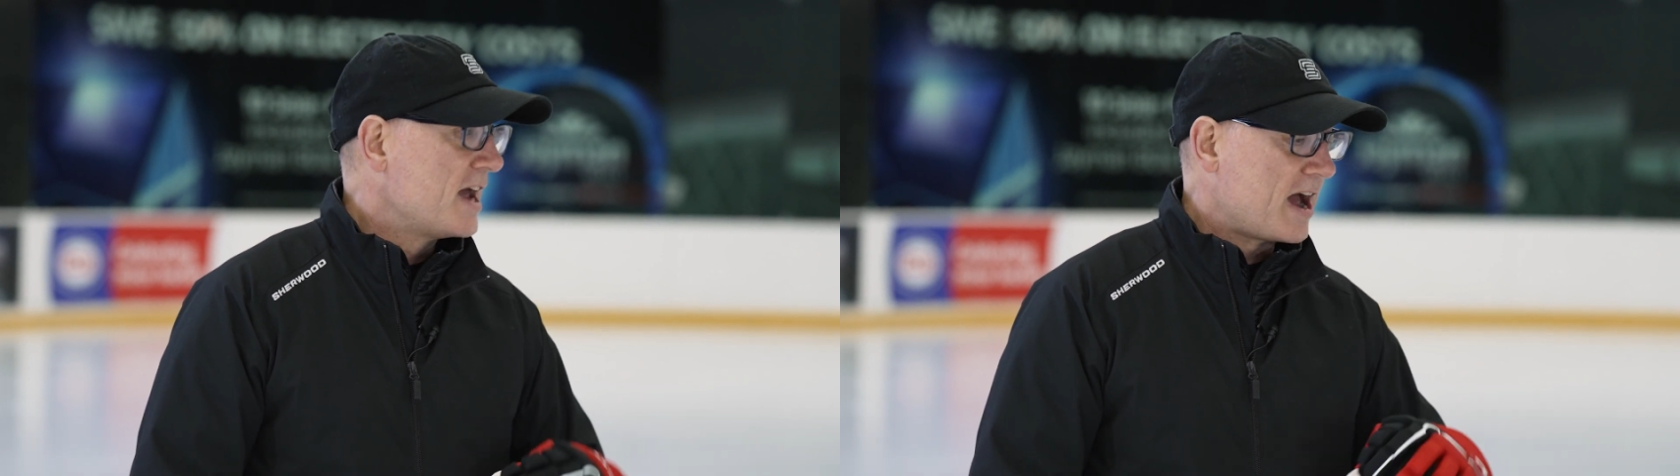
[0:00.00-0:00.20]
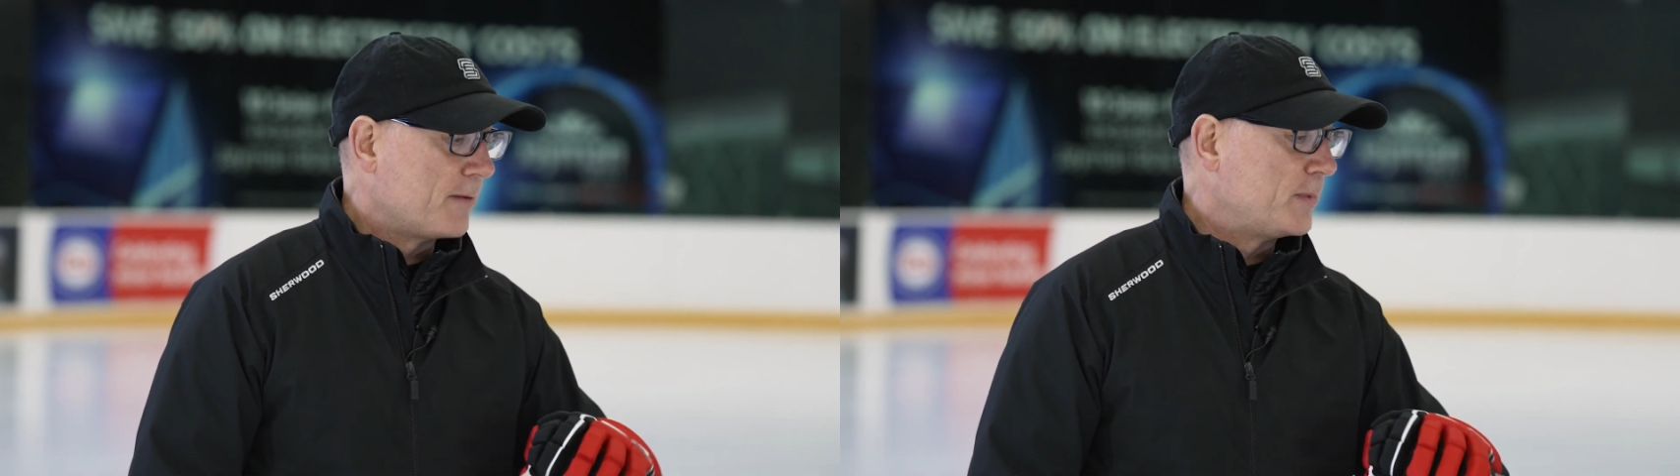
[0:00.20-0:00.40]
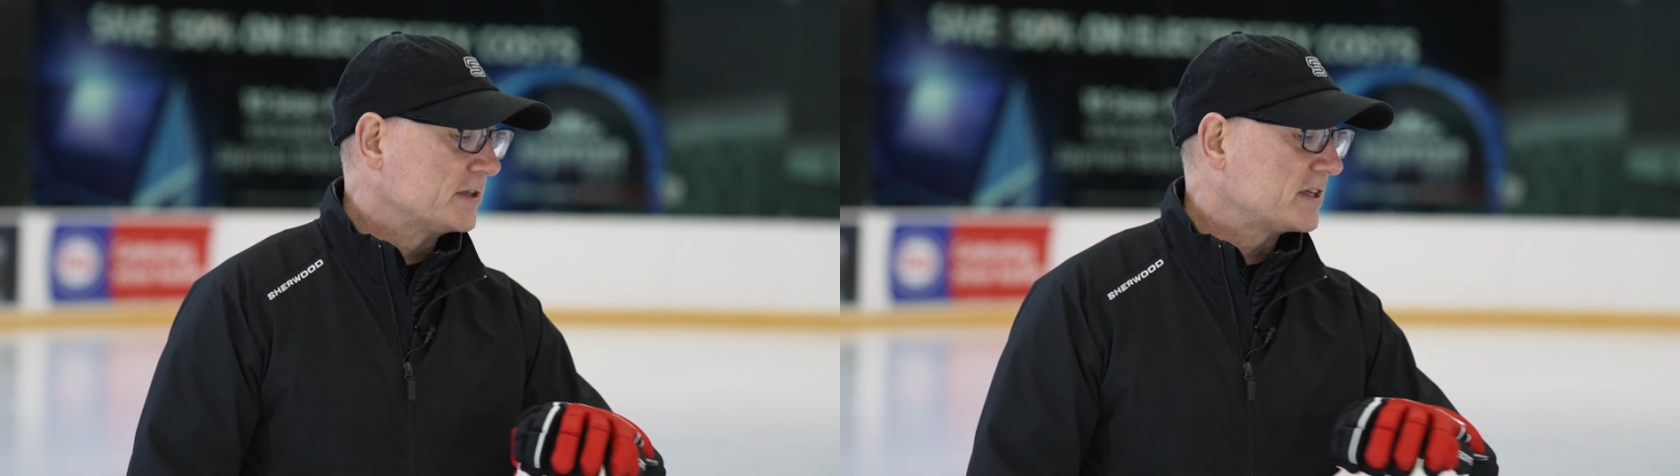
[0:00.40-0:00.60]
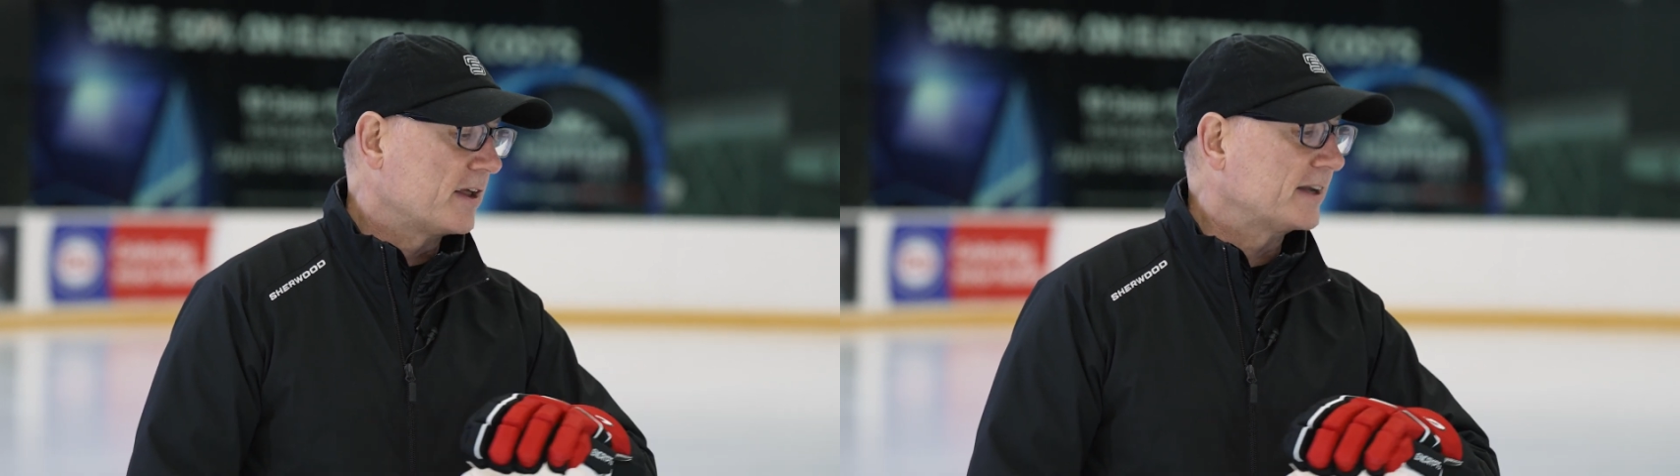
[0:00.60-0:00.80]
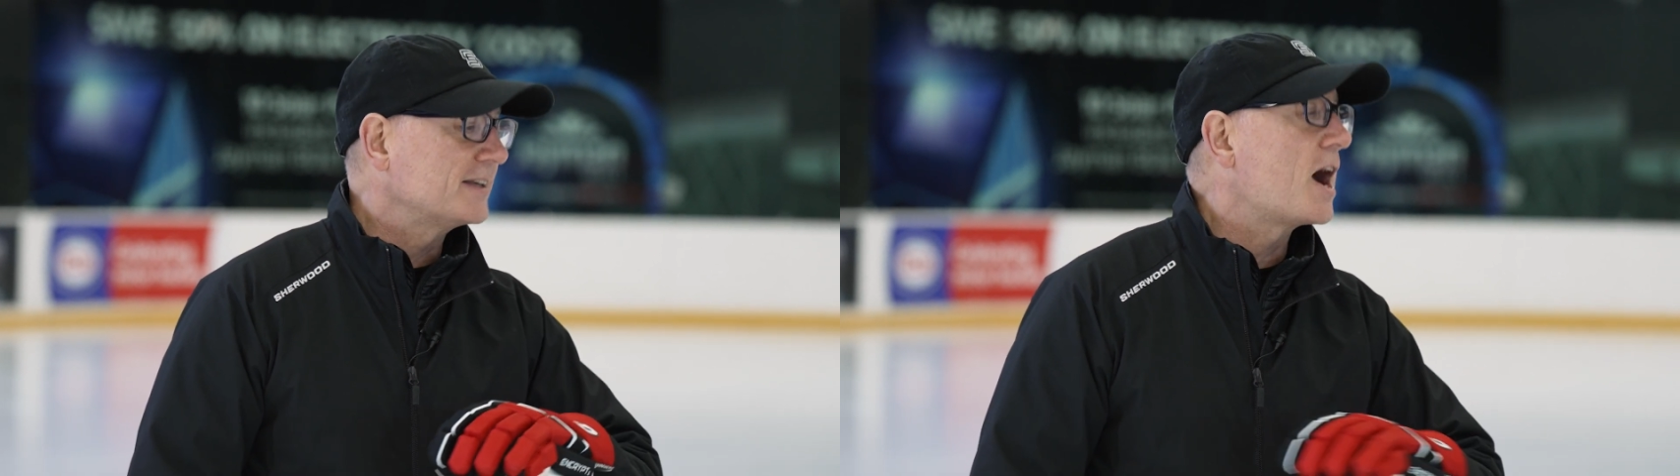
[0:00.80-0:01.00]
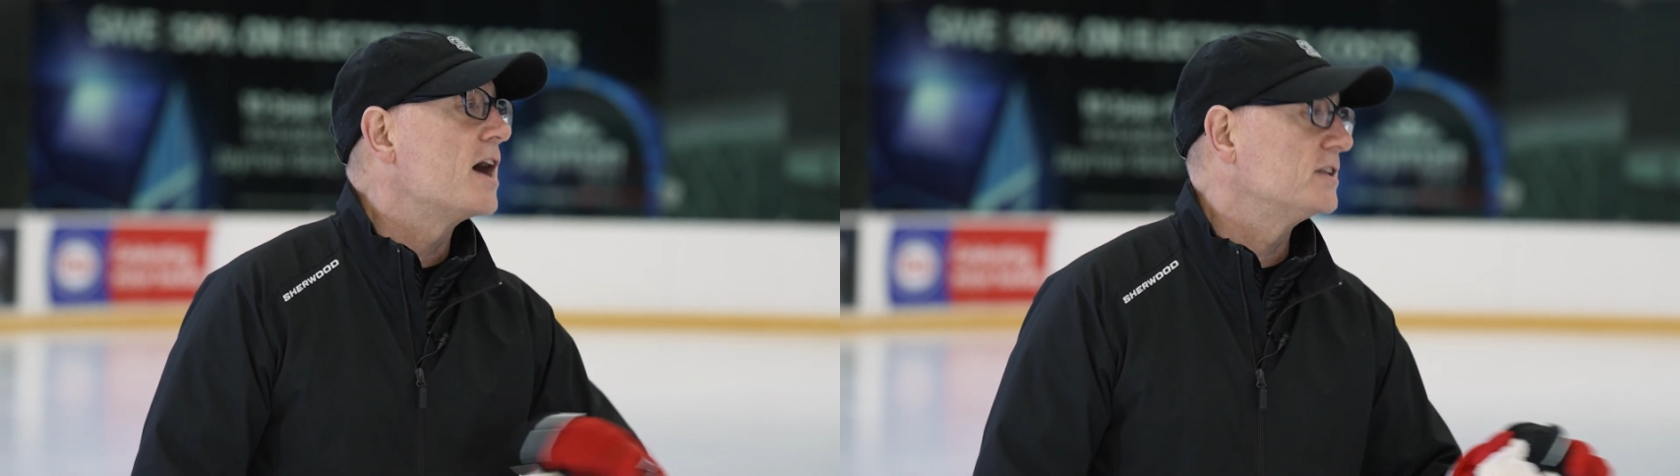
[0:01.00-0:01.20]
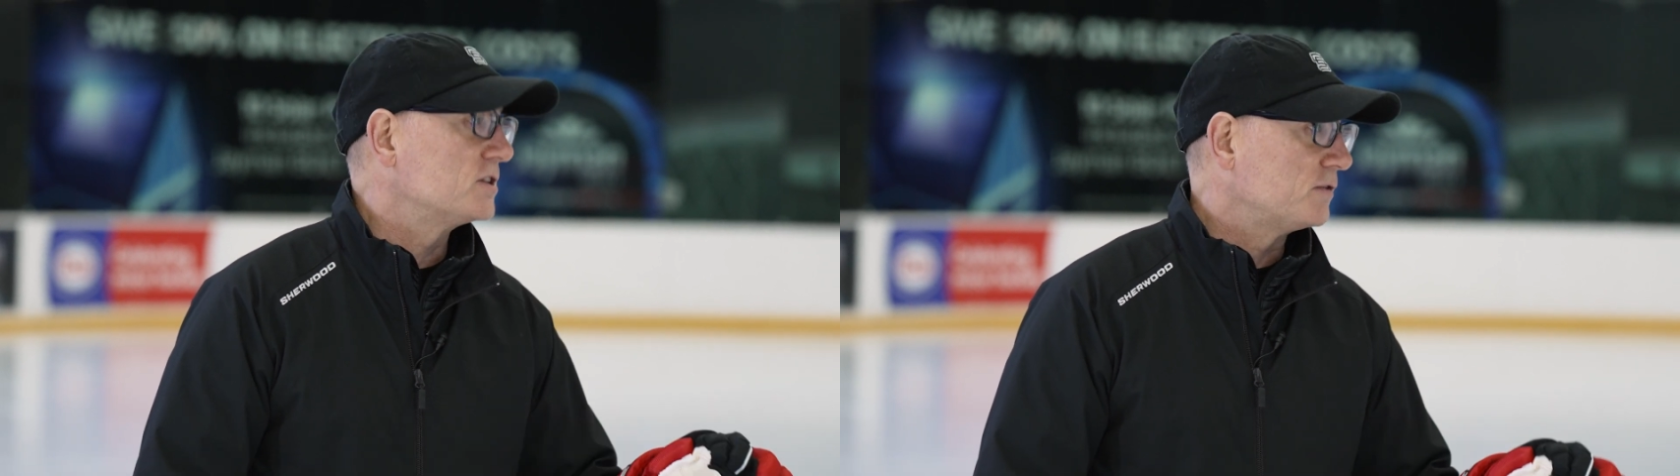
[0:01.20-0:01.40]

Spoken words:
have been selling tons